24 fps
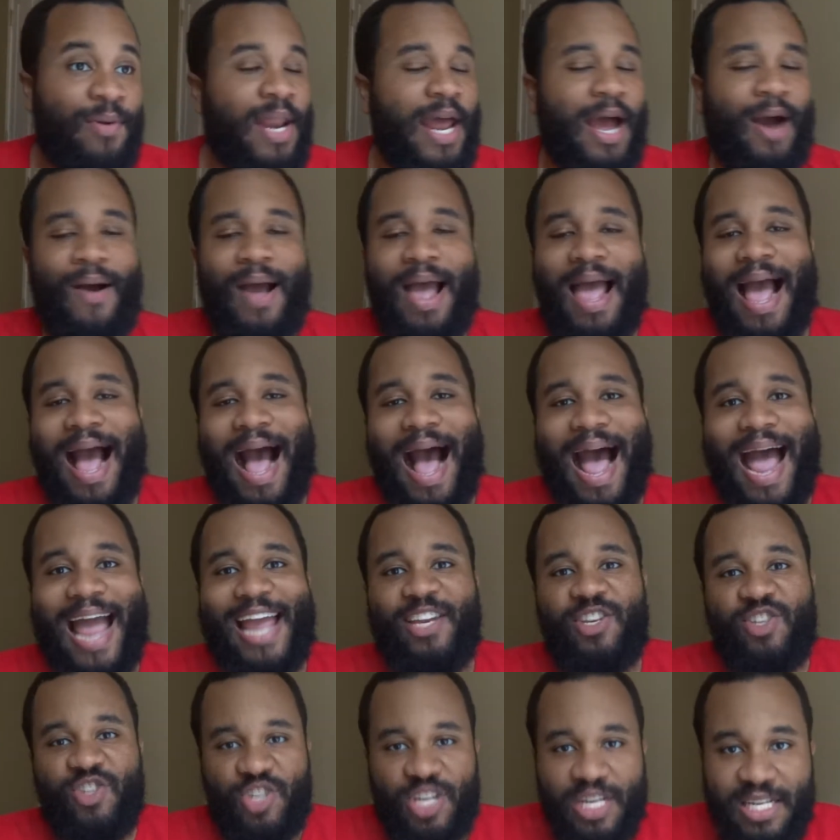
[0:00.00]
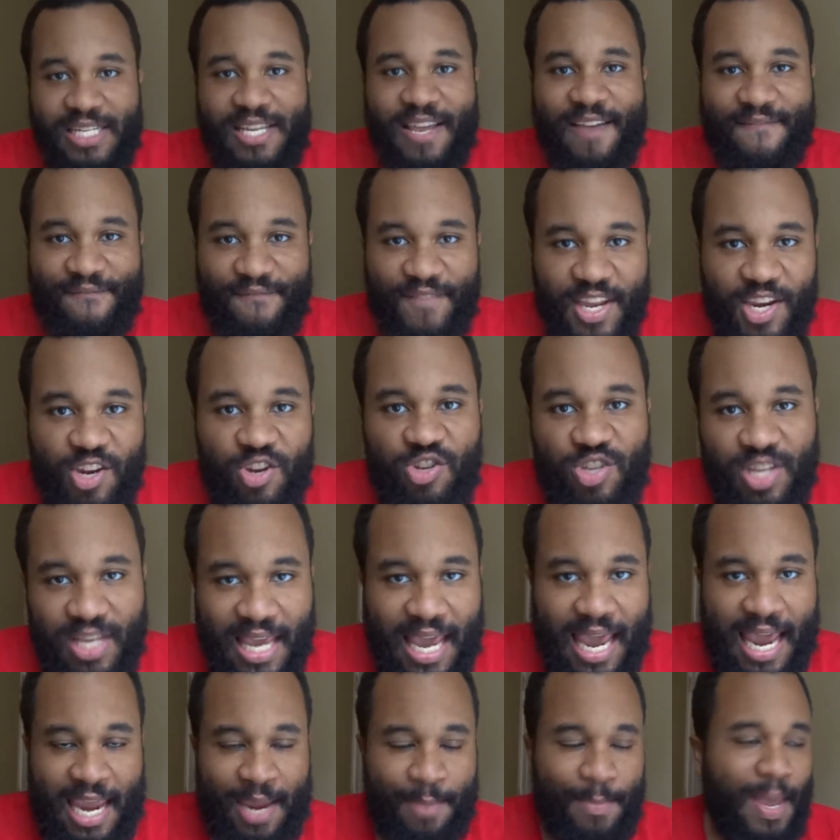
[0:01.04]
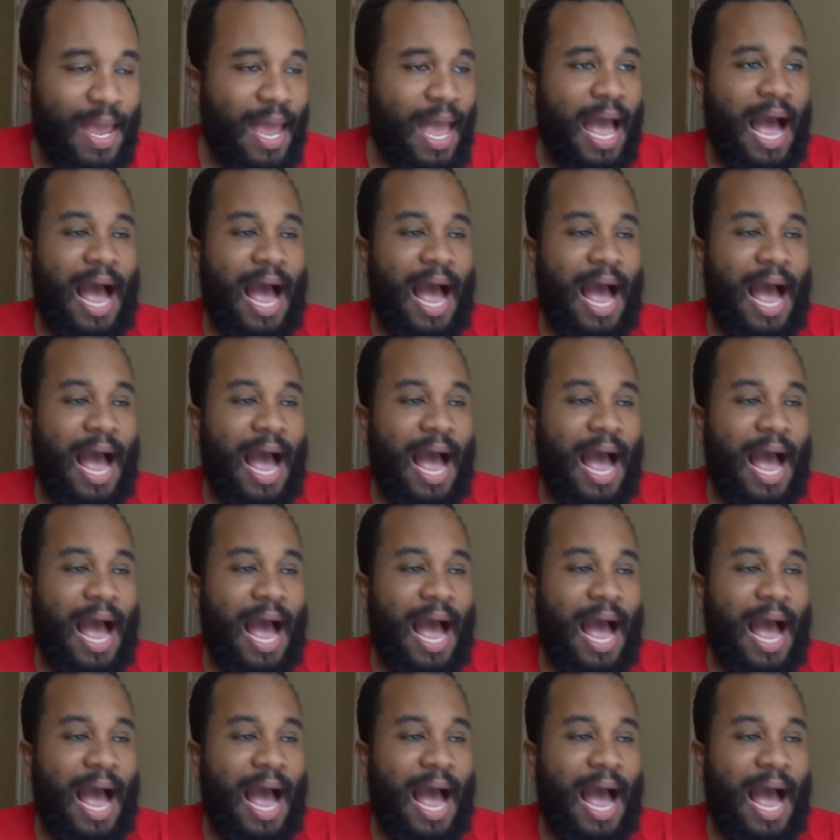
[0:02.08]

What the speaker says: Now, I just finished the game.